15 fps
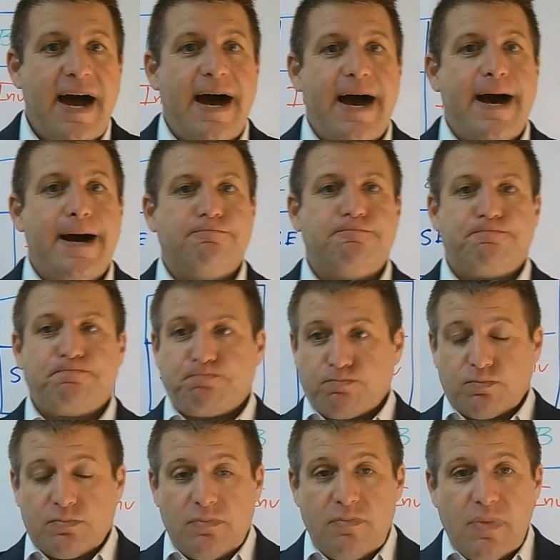
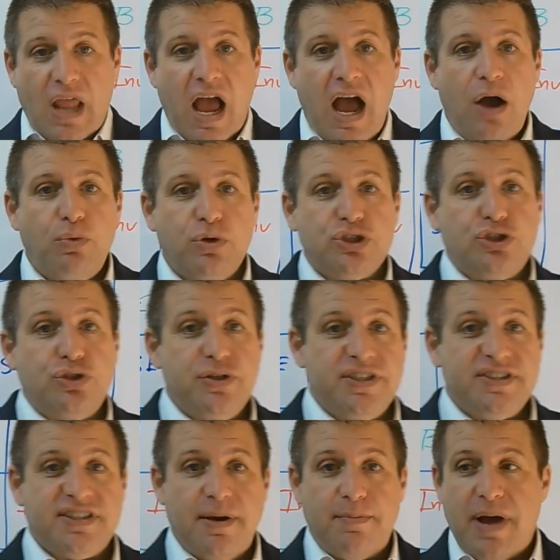I was doing
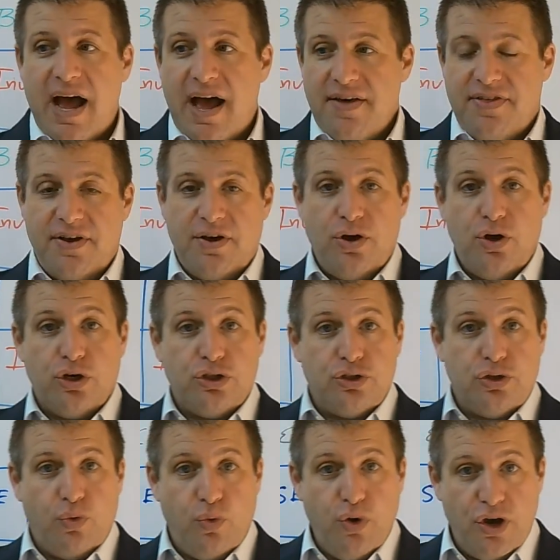some other
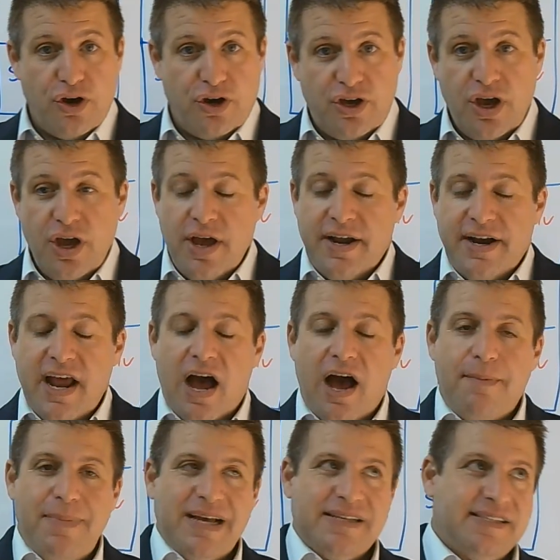work. Now,
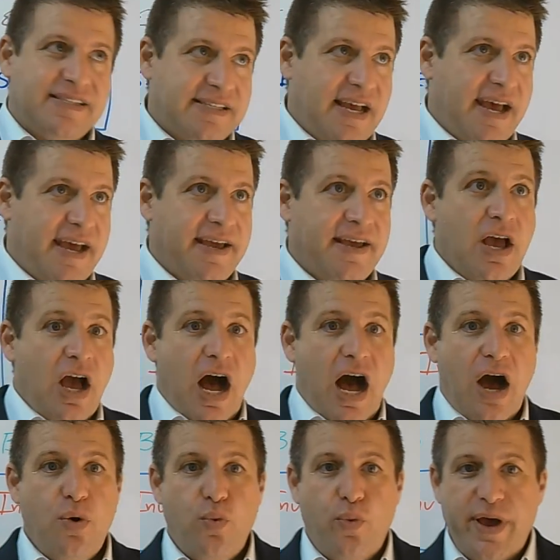I must say,
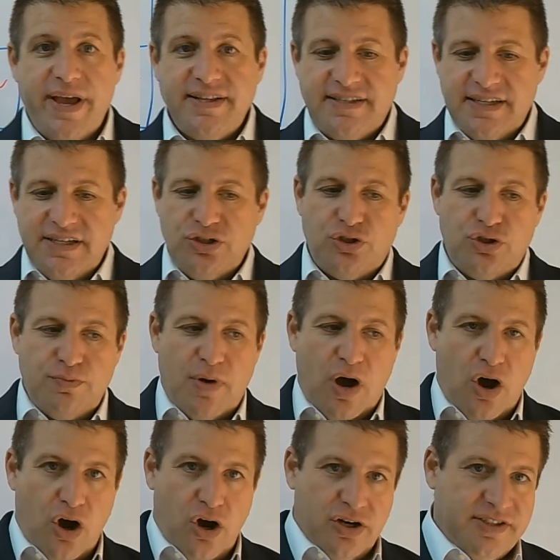I went into my
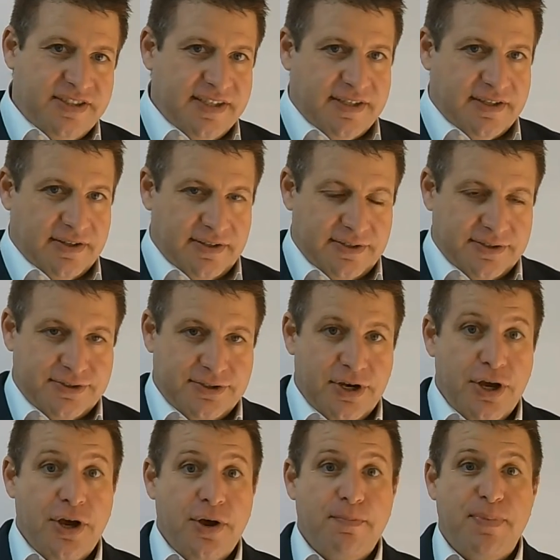articles
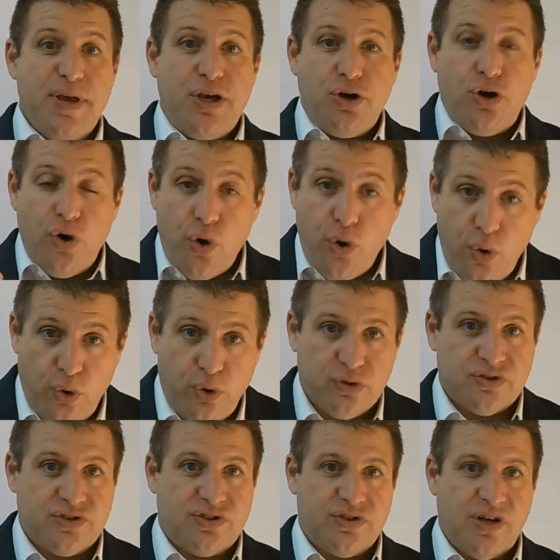
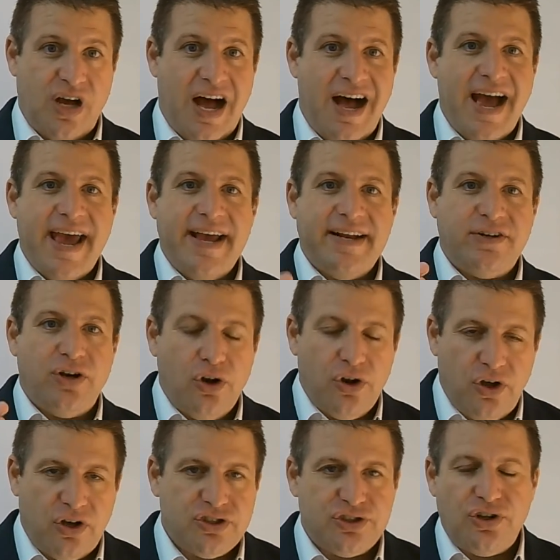because I had
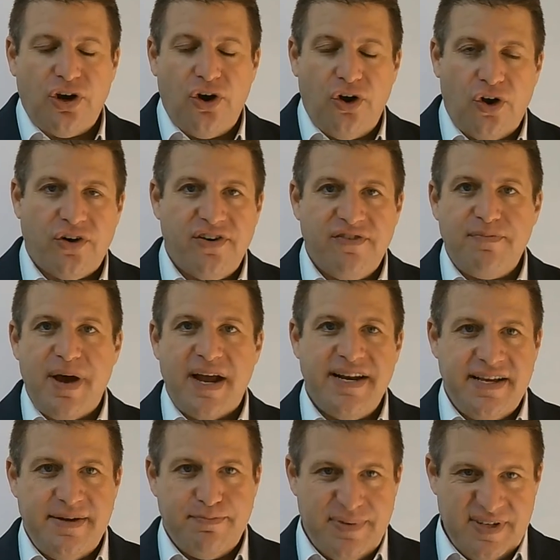lost a lot of
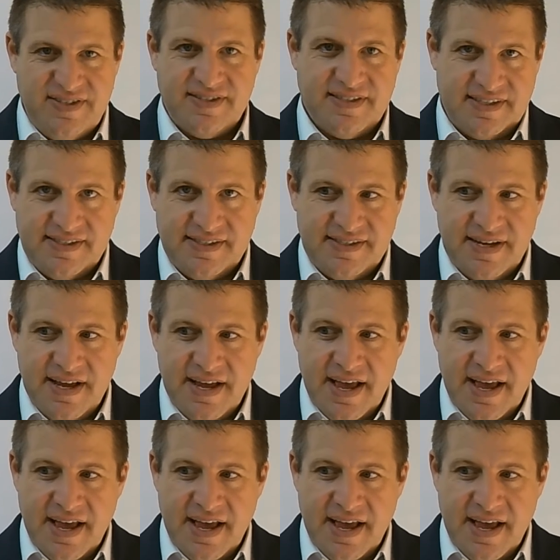money in business.